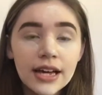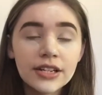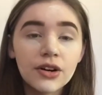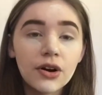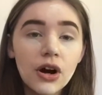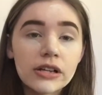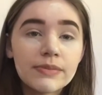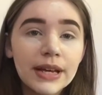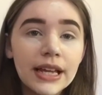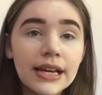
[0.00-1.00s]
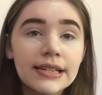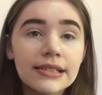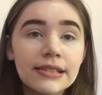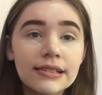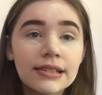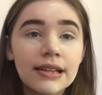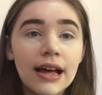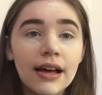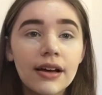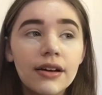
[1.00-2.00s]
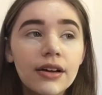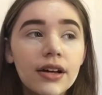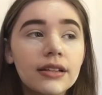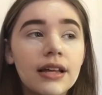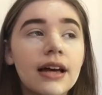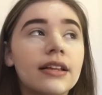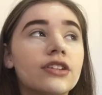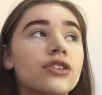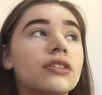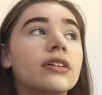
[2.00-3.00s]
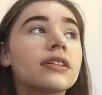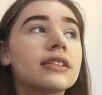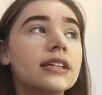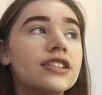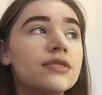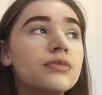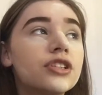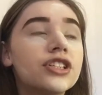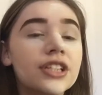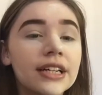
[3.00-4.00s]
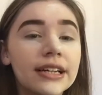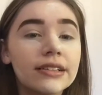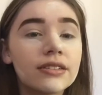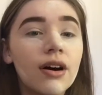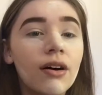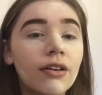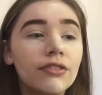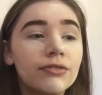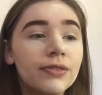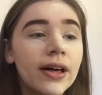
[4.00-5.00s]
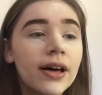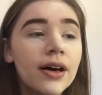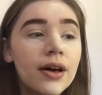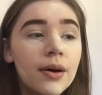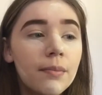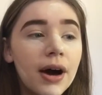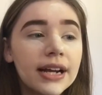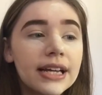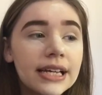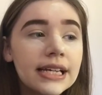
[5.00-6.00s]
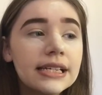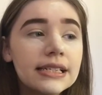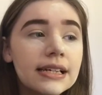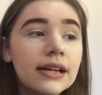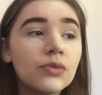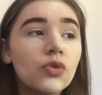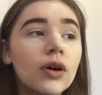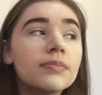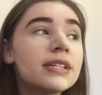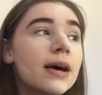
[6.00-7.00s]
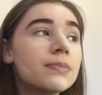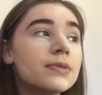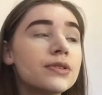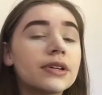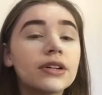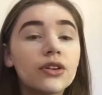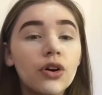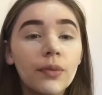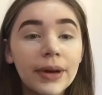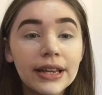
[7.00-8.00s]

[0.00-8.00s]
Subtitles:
I cross my legs so that the eyelash curler is like smushed and gets all of the body heat and warms up so it can curl my